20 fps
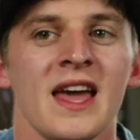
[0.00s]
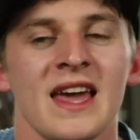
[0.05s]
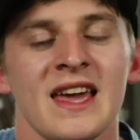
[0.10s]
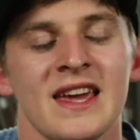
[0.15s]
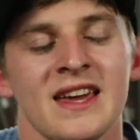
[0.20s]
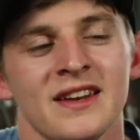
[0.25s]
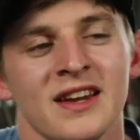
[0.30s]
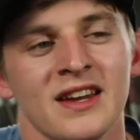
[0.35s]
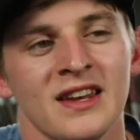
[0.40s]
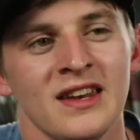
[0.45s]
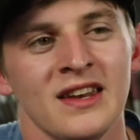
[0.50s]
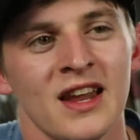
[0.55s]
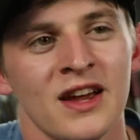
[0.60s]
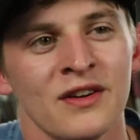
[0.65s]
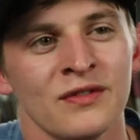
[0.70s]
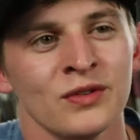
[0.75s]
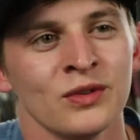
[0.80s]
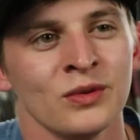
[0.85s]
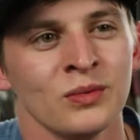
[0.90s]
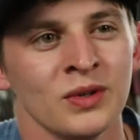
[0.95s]
And I
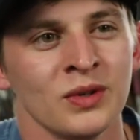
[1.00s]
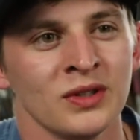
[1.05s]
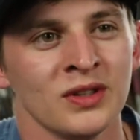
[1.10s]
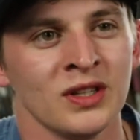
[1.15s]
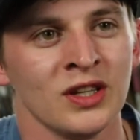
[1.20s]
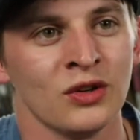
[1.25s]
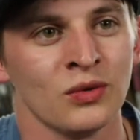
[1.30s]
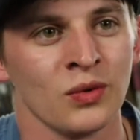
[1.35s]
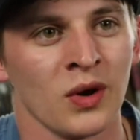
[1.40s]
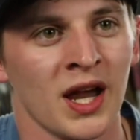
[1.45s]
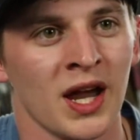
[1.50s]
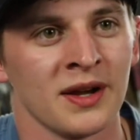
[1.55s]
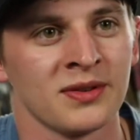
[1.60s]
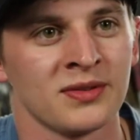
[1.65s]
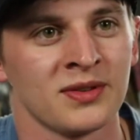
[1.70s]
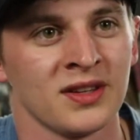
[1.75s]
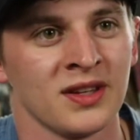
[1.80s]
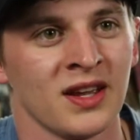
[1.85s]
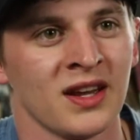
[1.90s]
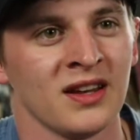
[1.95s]
never really
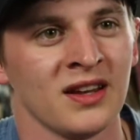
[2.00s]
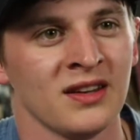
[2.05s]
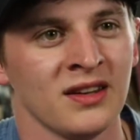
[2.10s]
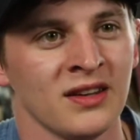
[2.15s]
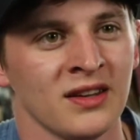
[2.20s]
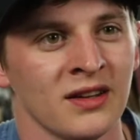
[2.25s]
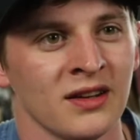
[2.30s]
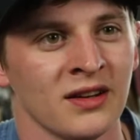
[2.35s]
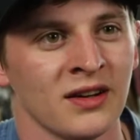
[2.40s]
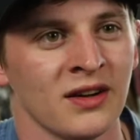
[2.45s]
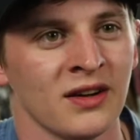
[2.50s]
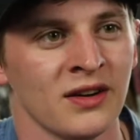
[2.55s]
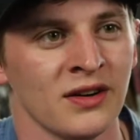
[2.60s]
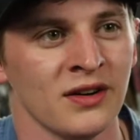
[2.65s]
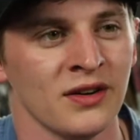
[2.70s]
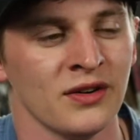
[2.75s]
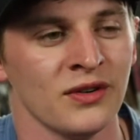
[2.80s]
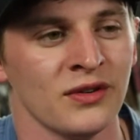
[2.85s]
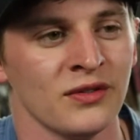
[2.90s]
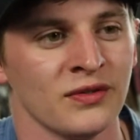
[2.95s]
grasped the idea
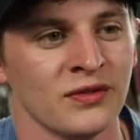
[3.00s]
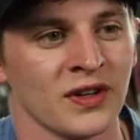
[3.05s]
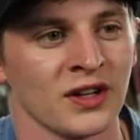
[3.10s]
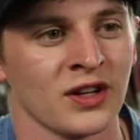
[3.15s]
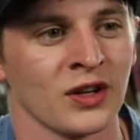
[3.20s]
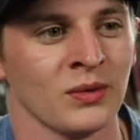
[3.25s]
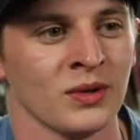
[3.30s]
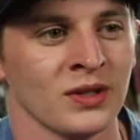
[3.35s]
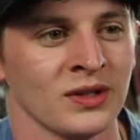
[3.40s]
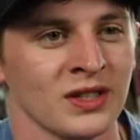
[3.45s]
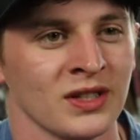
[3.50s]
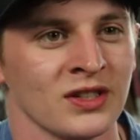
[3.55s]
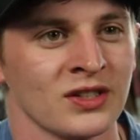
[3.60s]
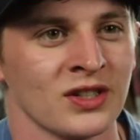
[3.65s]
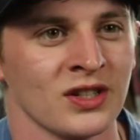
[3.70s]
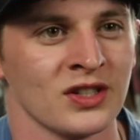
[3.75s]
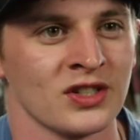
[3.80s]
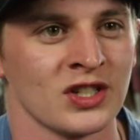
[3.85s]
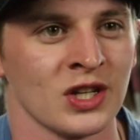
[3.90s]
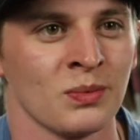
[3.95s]
of like a
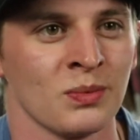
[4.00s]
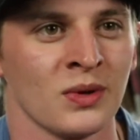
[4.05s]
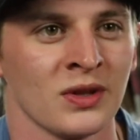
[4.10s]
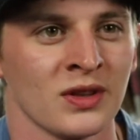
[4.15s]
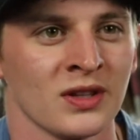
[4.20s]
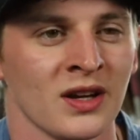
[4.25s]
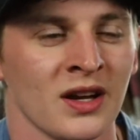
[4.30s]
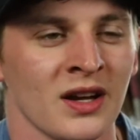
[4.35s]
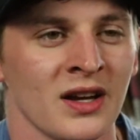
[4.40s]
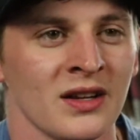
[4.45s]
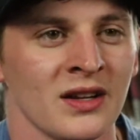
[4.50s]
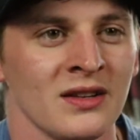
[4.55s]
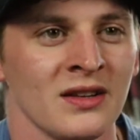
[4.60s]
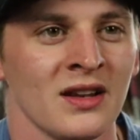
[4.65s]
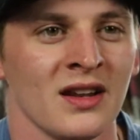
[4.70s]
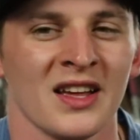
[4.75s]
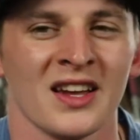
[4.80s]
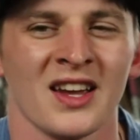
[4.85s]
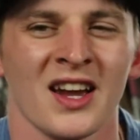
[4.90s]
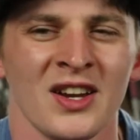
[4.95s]
relationship with God.
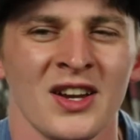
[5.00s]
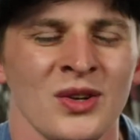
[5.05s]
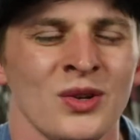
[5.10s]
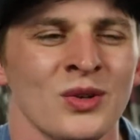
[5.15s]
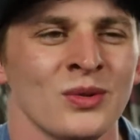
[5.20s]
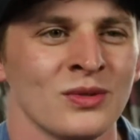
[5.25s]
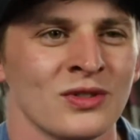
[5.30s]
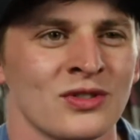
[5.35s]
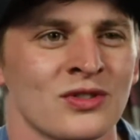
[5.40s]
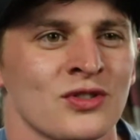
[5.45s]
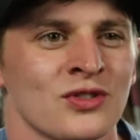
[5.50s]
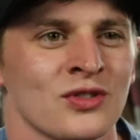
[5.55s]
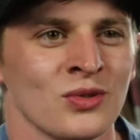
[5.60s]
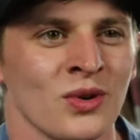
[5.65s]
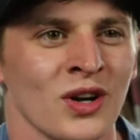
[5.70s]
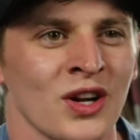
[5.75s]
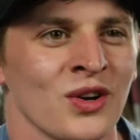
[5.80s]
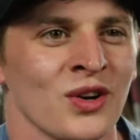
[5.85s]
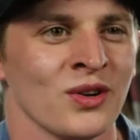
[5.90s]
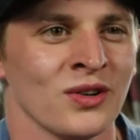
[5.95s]
Like I knew it was true,
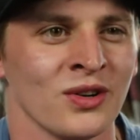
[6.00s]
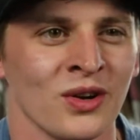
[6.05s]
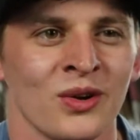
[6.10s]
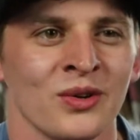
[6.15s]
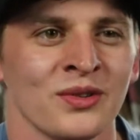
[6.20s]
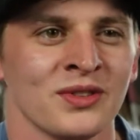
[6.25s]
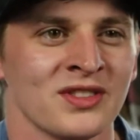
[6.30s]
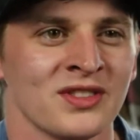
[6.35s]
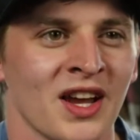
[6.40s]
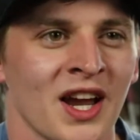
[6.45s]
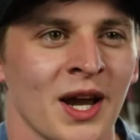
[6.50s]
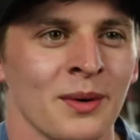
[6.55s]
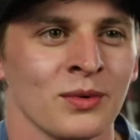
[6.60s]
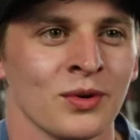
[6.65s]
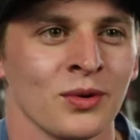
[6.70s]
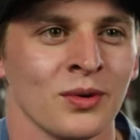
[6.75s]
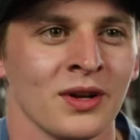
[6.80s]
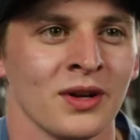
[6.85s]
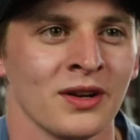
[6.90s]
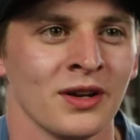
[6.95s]
I heard it all the time
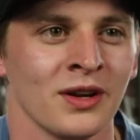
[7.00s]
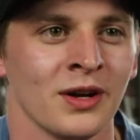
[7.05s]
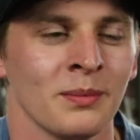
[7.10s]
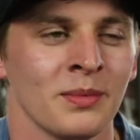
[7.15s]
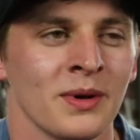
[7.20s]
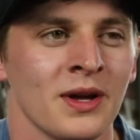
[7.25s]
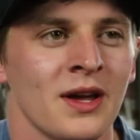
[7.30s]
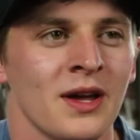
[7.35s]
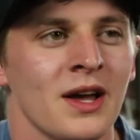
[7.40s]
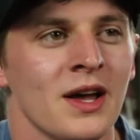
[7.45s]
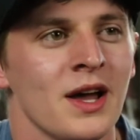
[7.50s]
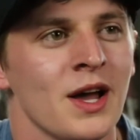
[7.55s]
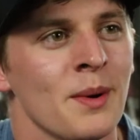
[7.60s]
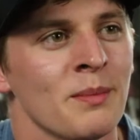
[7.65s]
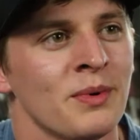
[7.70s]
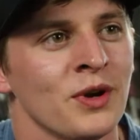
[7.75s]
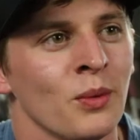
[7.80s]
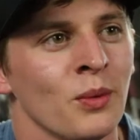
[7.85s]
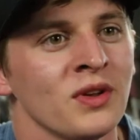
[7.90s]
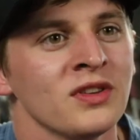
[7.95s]
growing up.
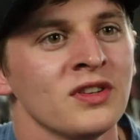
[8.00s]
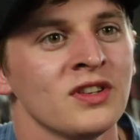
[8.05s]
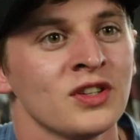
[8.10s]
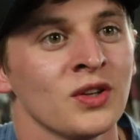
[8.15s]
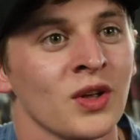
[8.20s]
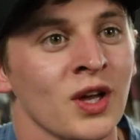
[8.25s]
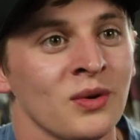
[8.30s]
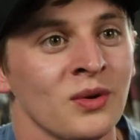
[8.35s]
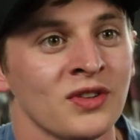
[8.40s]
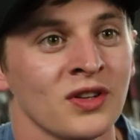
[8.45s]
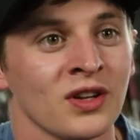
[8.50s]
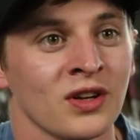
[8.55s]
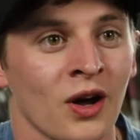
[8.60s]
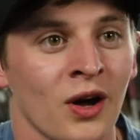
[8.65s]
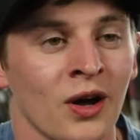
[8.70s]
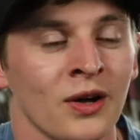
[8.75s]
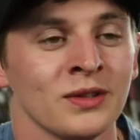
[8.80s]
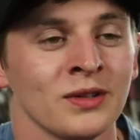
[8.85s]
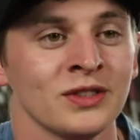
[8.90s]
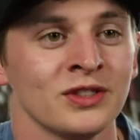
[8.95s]
But it wasn't until I was in
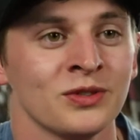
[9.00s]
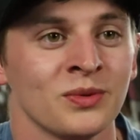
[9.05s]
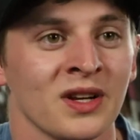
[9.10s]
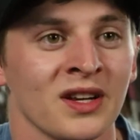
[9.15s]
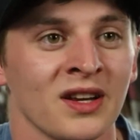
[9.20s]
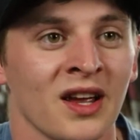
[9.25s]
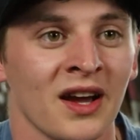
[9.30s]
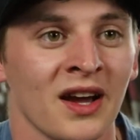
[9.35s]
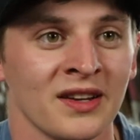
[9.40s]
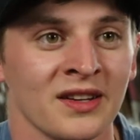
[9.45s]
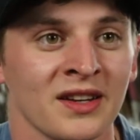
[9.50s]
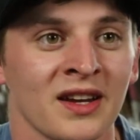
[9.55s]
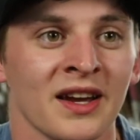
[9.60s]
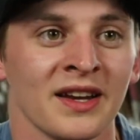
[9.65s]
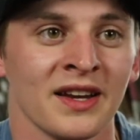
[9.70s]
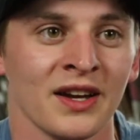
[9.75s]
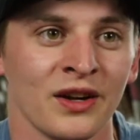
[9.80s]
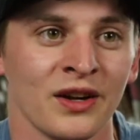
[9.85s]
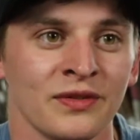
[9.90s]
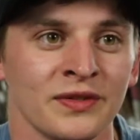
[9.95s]
college when I got into Chi
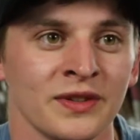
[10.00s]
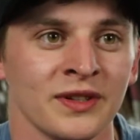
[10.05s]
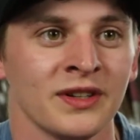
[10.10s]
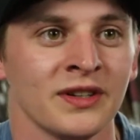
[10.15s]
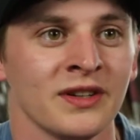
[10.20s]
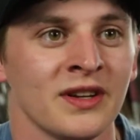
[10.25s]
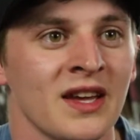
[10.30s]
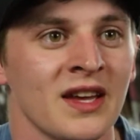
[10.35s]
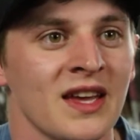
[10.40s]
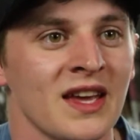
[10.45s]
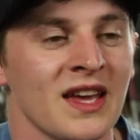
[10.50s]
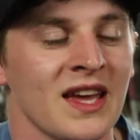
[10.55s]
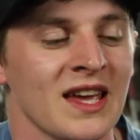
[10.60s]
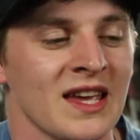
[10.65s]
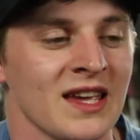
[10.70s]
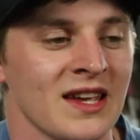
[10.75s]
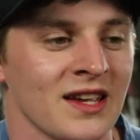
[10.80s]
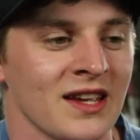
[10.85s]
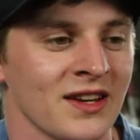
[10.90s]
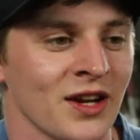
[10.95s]
Alpha
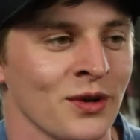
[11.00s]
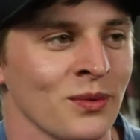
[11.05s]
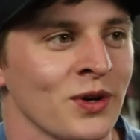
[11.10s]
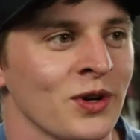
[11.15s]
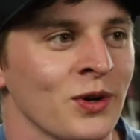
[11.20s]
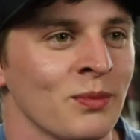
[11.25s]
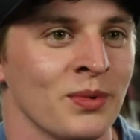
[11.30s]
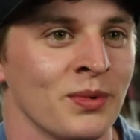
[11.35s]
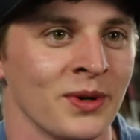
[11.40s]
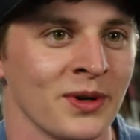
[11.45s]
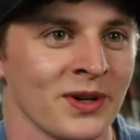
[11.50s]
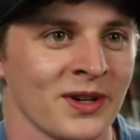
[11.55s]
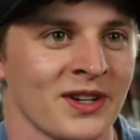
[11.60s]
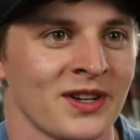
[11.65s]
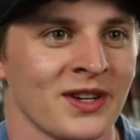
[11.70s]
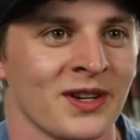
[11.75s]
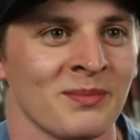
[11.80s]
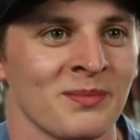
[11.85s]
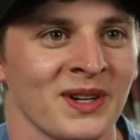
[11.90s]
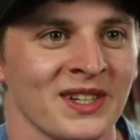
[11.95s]
and I read a book
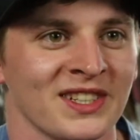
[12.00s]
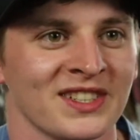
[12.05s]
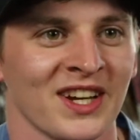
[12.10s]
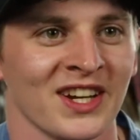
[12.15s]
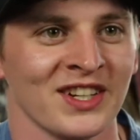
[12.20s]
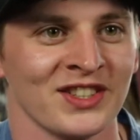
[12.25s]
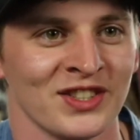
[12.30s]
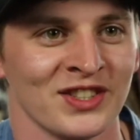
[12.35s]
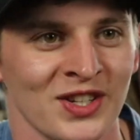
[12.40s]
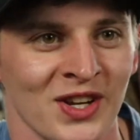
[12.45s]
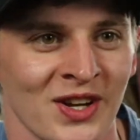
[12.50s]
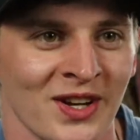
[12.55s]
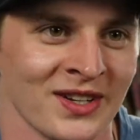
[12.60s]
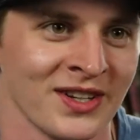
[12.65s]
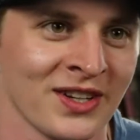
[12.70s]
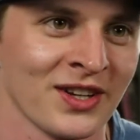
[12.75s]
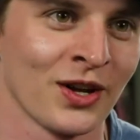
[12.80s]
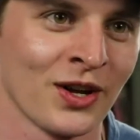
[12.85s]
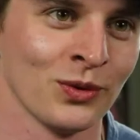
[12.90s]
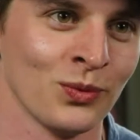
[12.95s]
by Skye
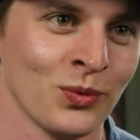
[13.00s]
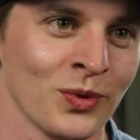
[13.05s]
Jethani called